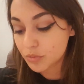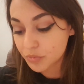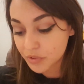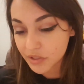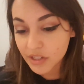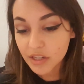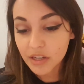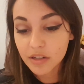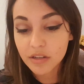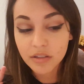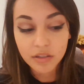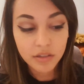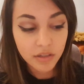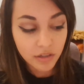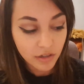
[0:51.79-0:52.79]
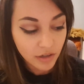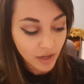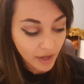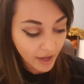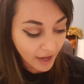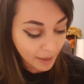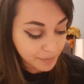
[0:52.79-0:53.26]
need,
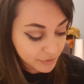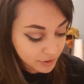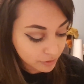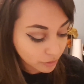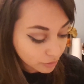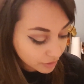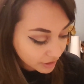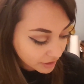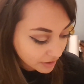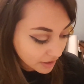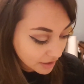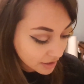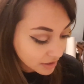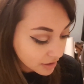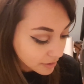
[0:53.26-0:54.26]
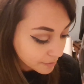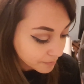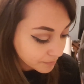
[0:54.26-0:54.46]
absolutely need,